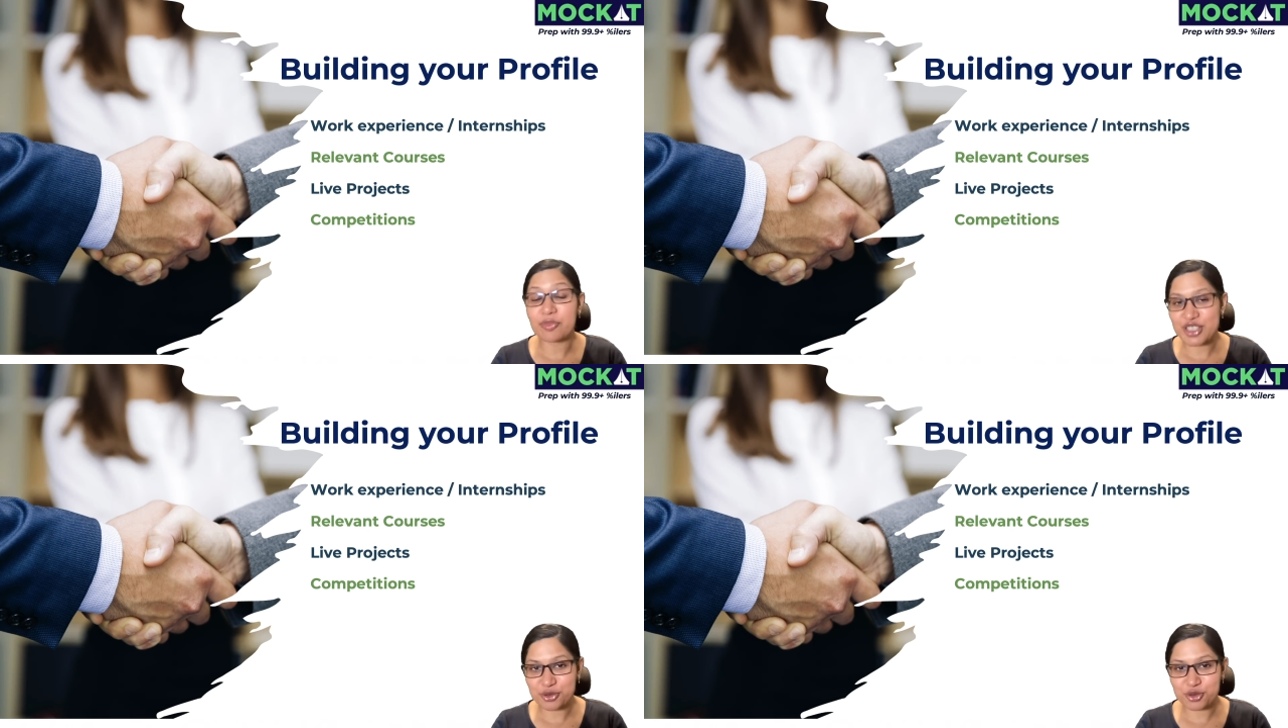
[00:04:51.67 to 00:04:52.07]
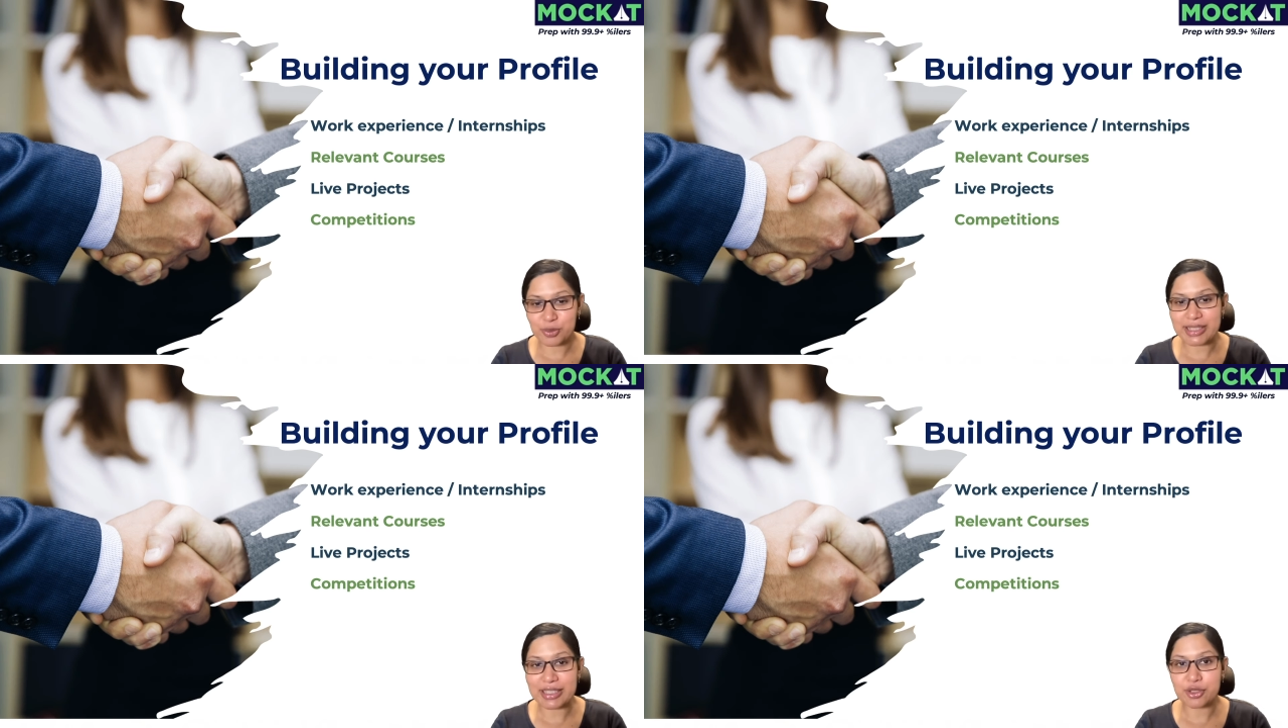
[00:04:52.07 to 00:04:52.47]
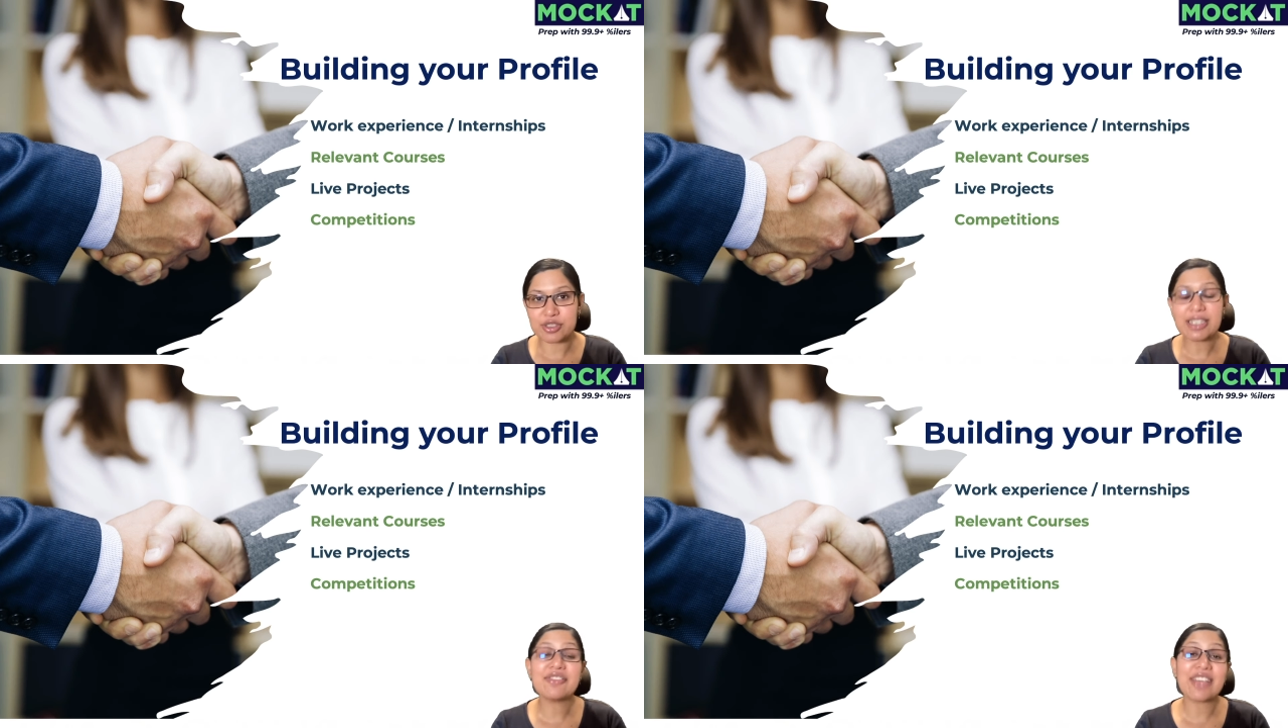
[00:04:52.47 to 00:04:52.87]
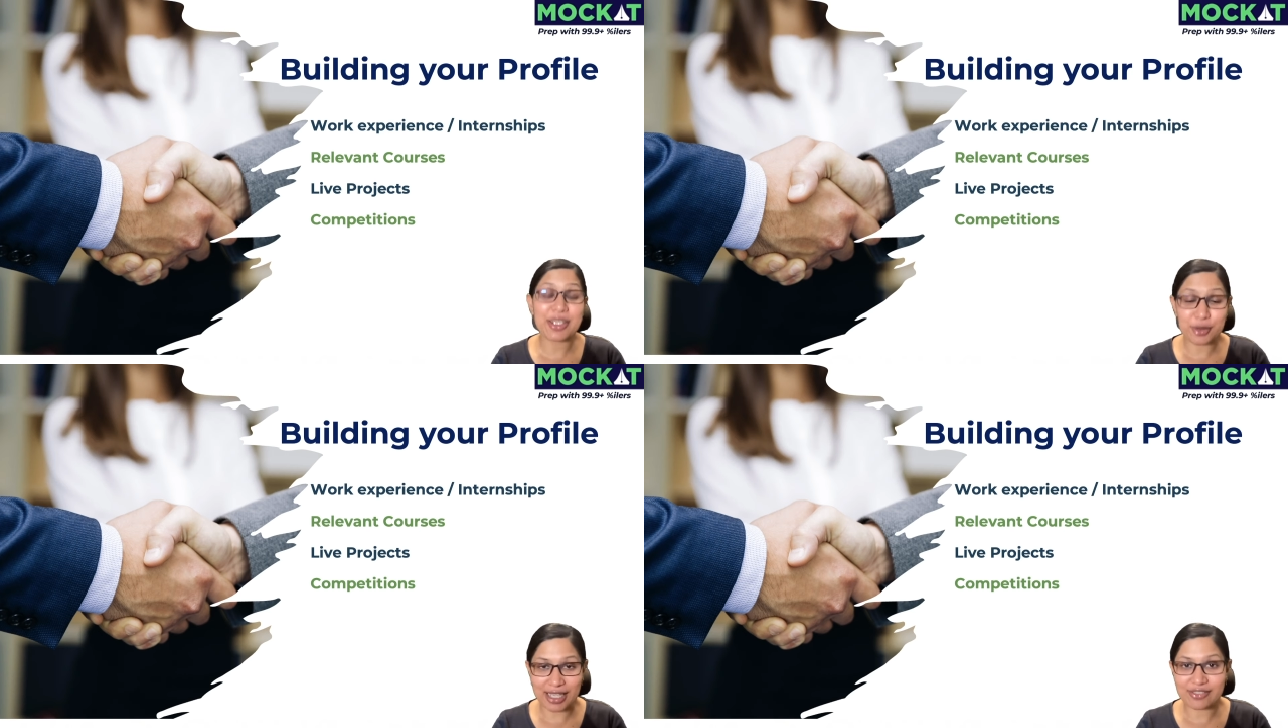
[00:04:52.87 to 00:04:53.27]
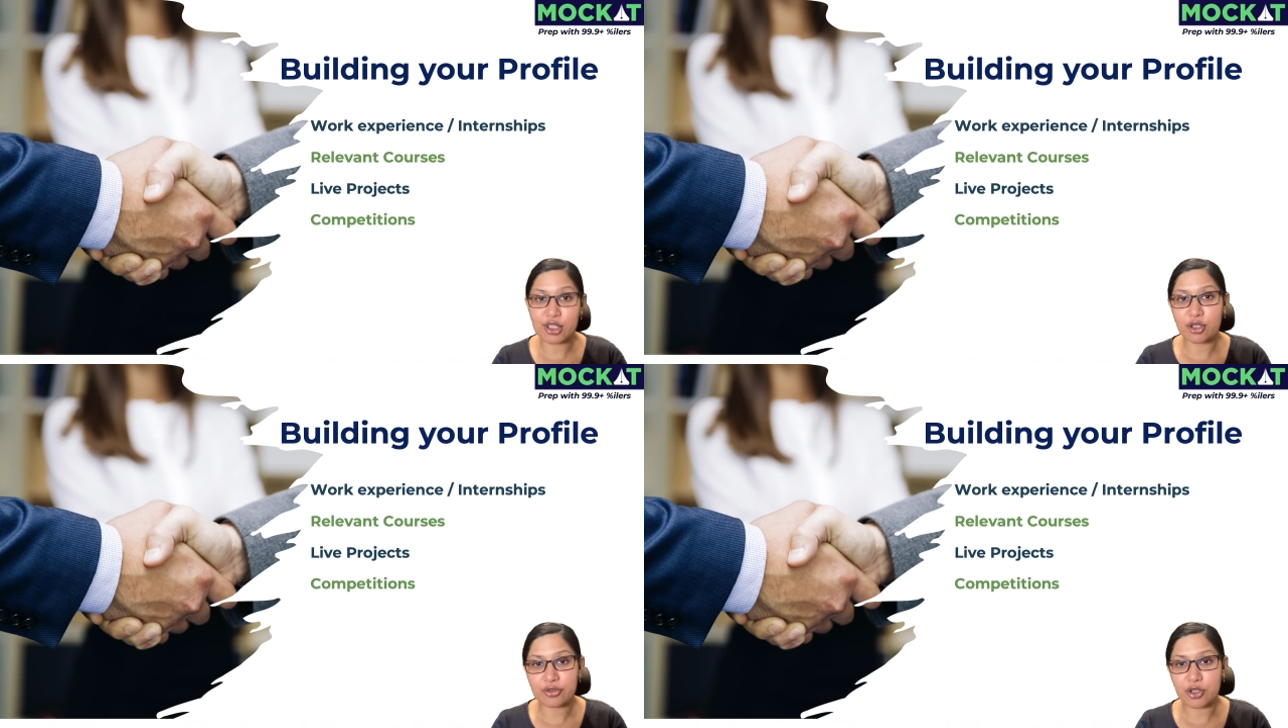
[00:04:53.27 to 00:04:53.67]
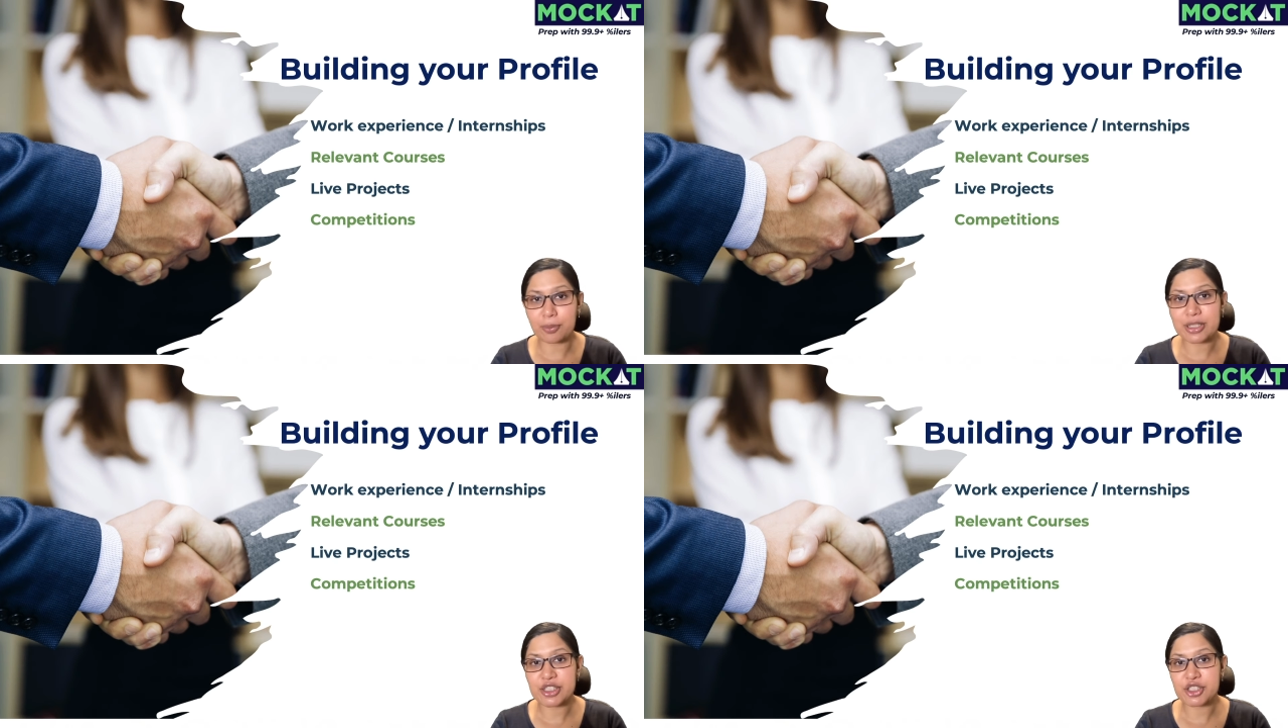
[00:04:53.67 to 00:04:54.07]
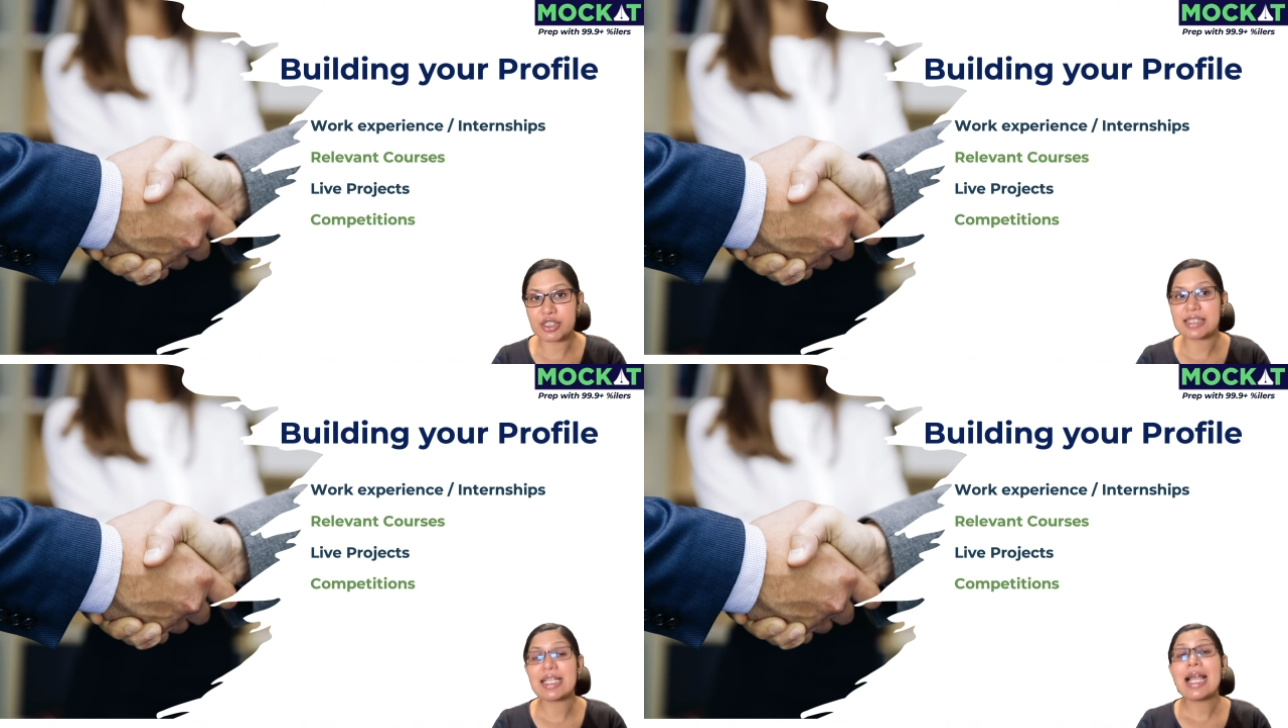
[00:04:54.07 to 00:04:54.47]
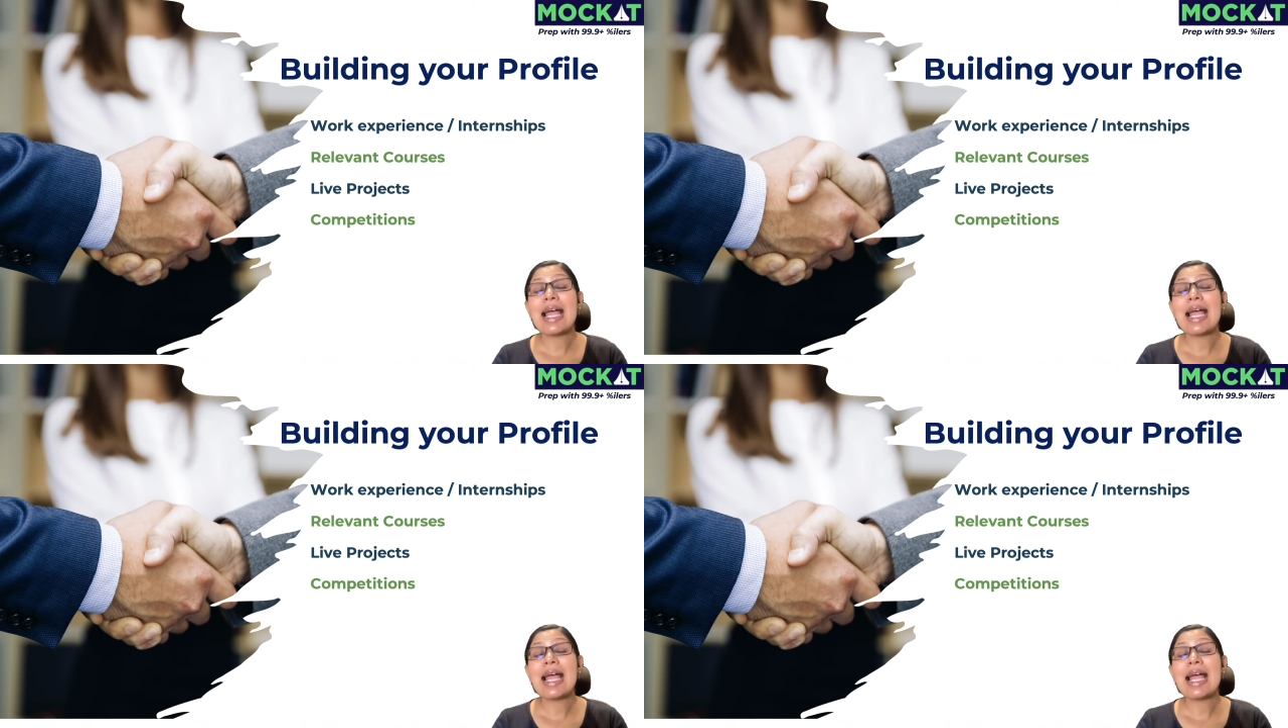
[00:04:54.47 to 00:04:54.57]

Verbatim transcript: which used to be D2C, where you have a lot of competitions.